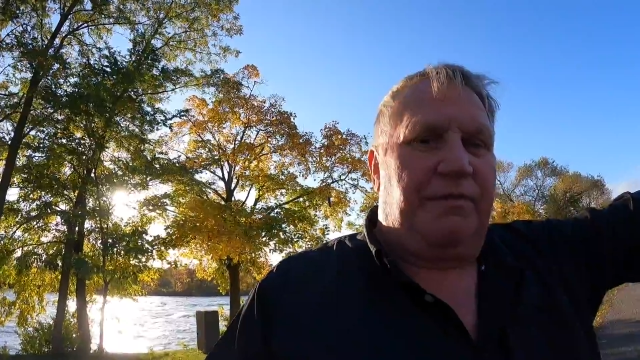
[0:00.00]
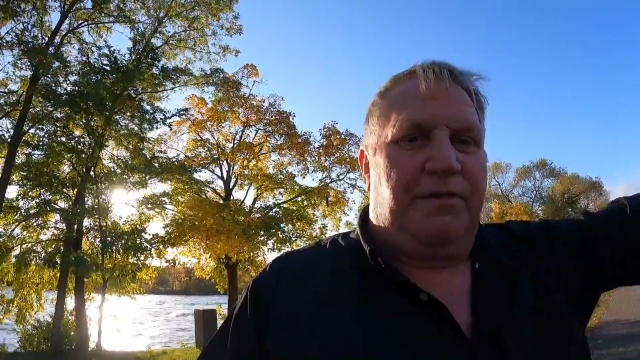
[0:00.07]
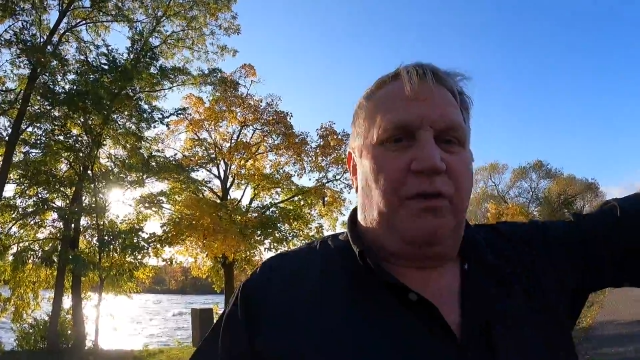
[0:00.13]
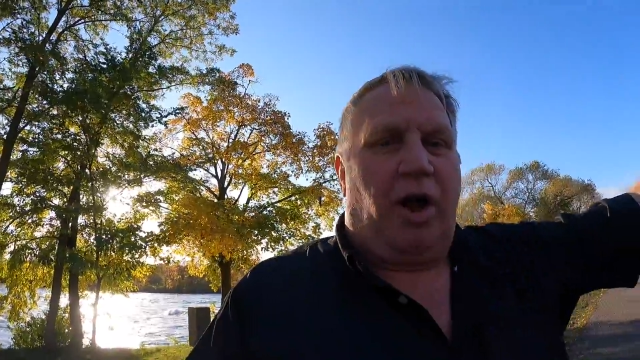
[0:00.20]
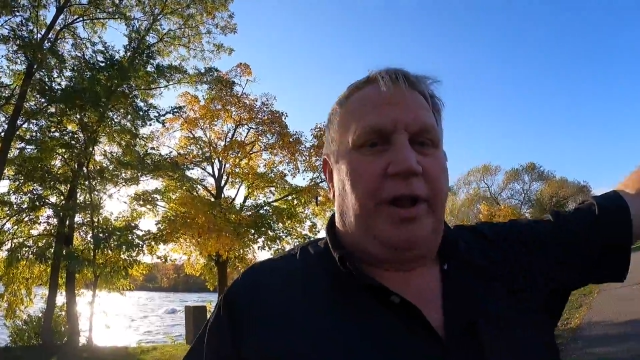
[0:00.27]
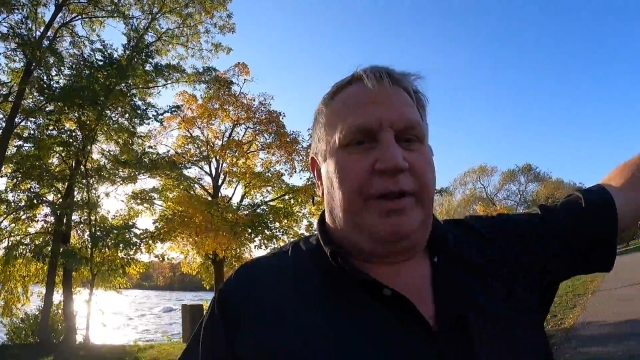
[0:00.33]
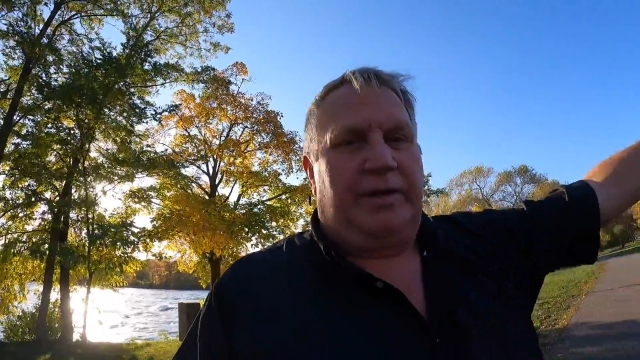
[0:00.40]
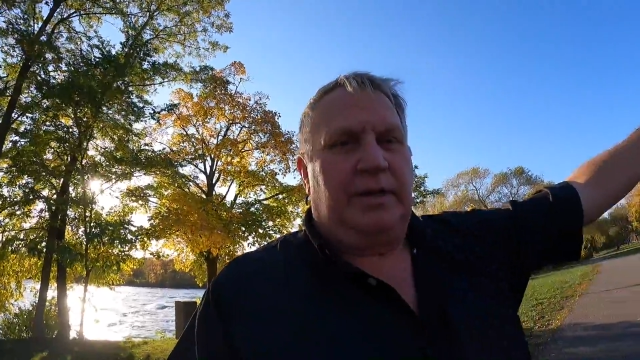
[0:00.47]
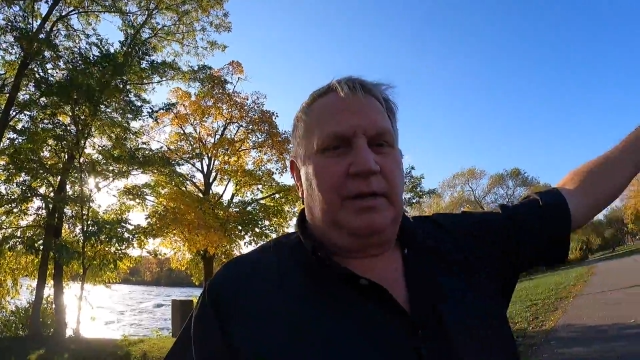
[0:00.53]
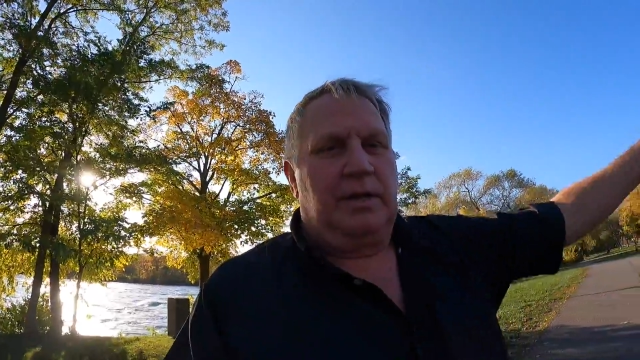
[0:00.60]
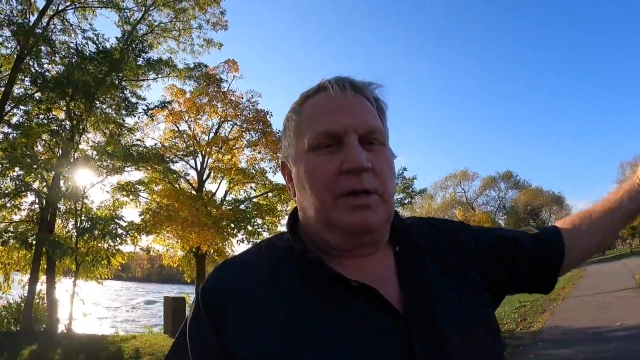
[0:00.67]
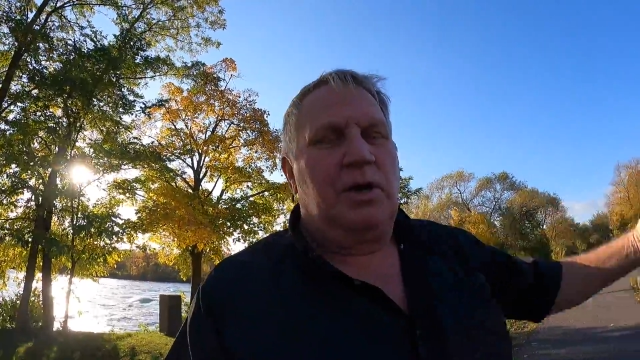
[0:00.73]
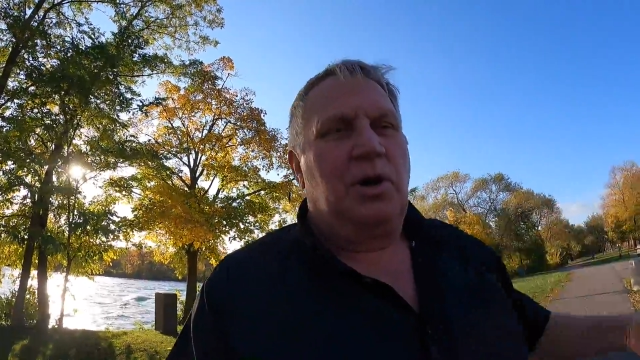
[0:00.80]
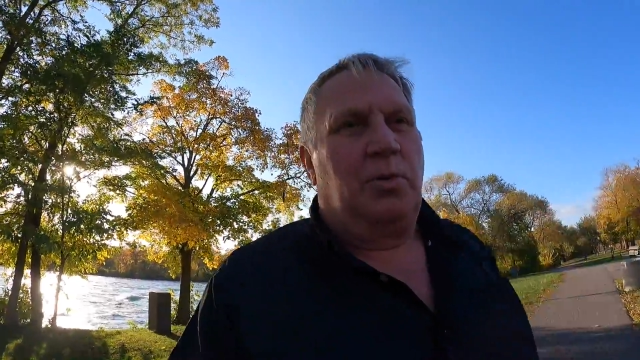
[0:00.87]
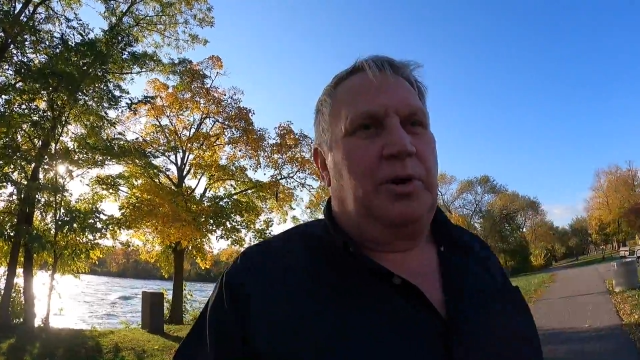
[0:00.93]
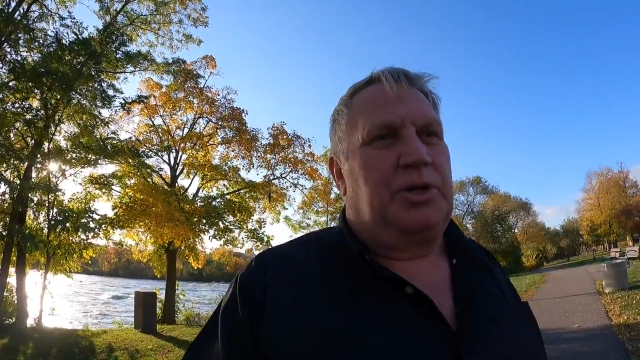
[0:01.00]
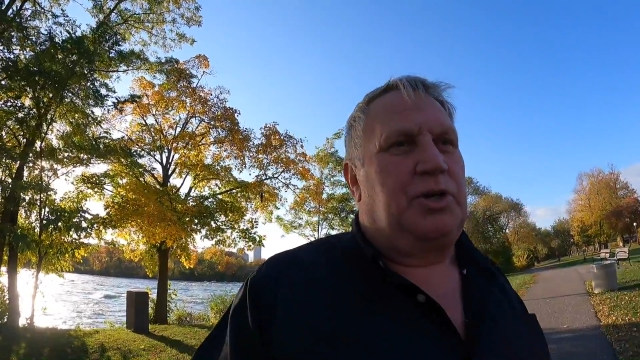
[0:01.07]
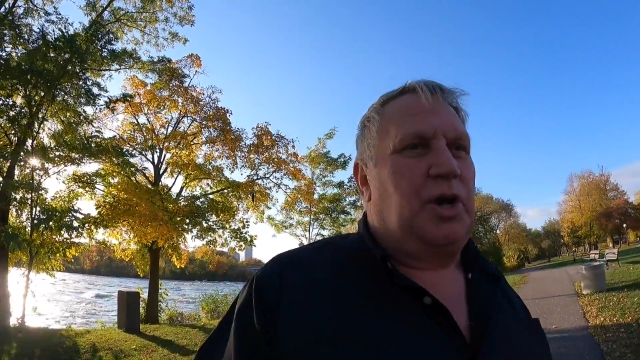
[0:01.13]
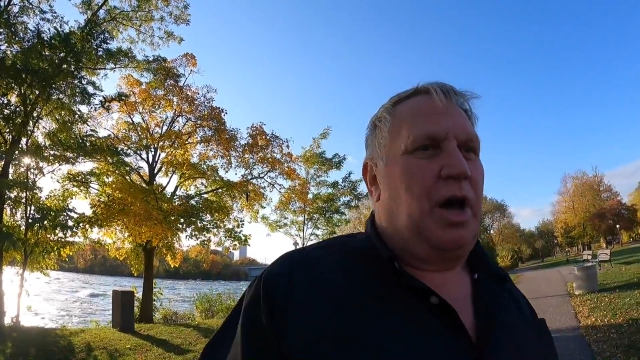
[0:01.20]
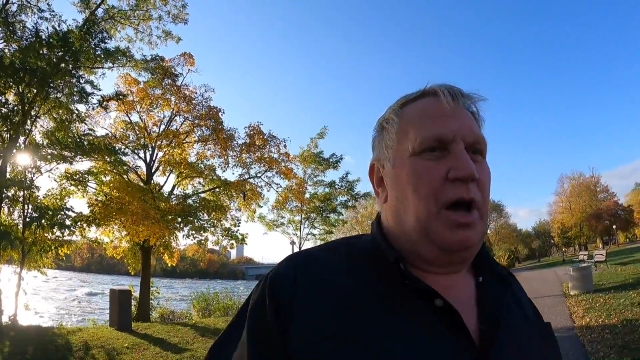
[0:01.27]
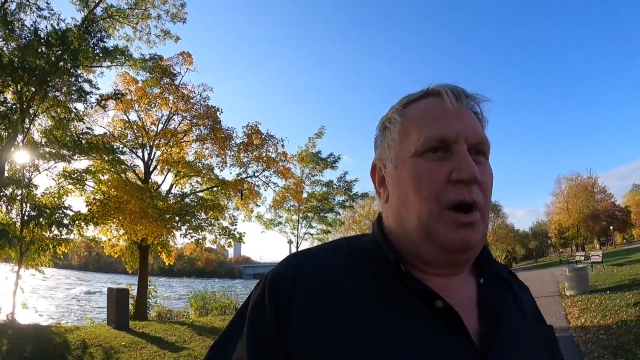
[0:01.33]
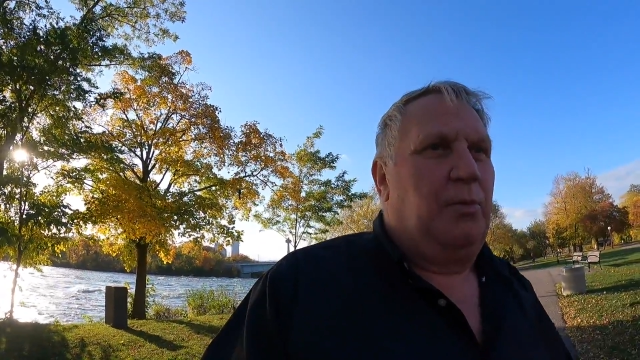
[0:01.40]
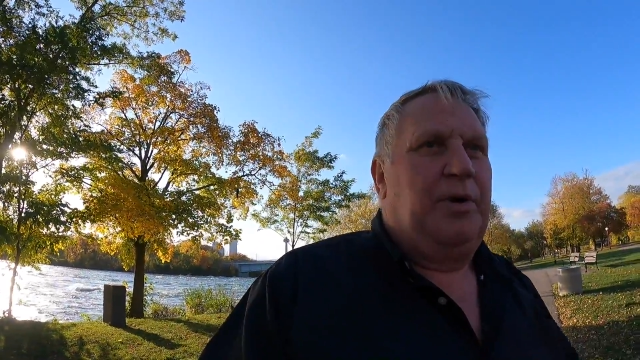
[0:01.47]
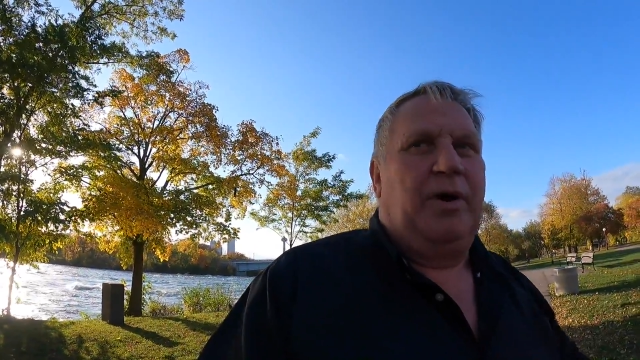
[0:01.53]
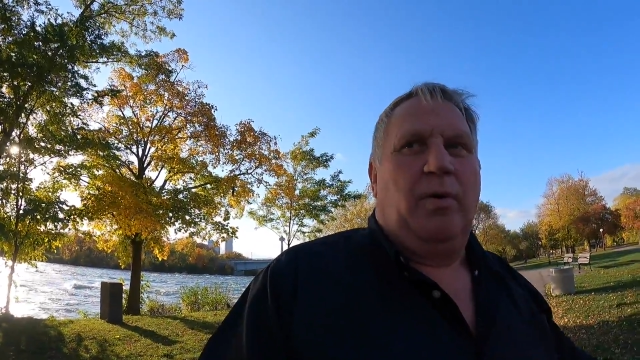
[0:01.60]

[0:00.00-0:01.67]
front, which we